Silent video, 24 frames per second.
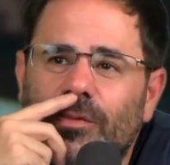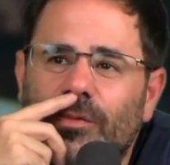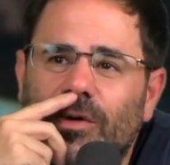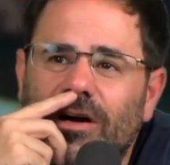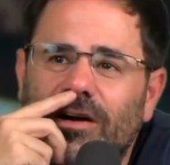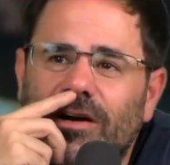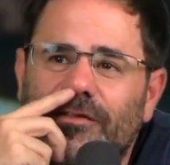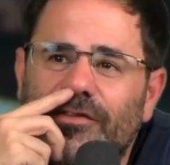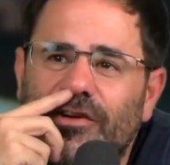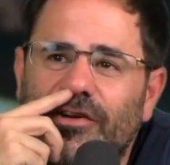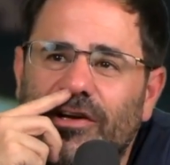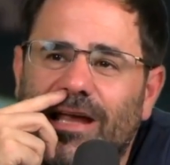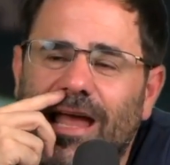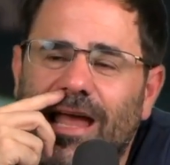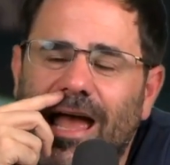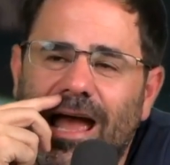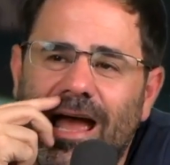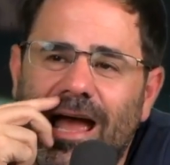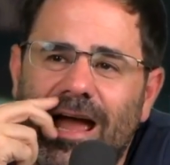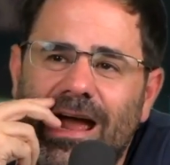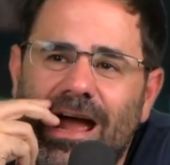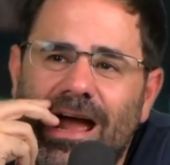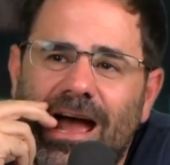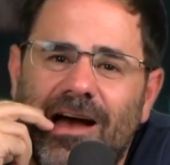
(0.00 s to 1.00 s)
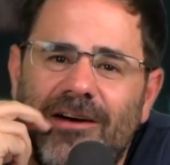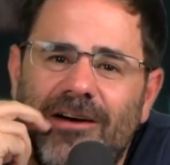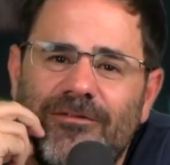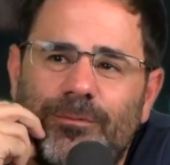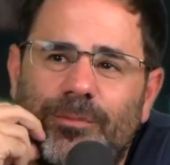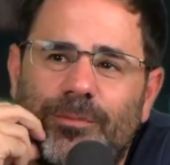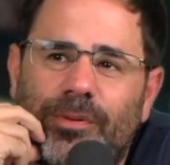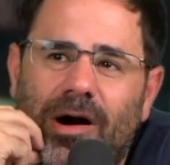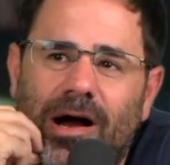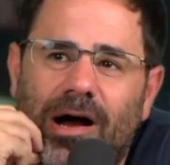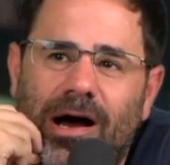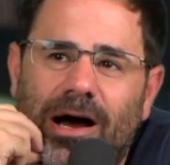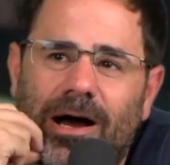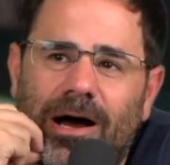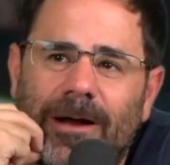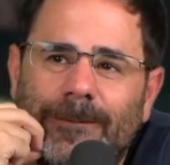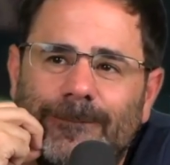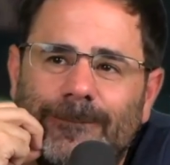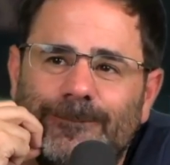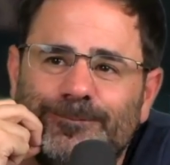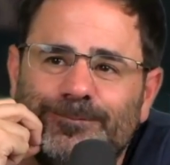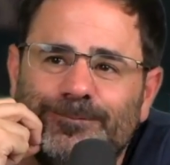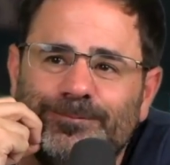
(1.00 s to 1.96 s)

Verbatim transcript: where if you're gay, have pride.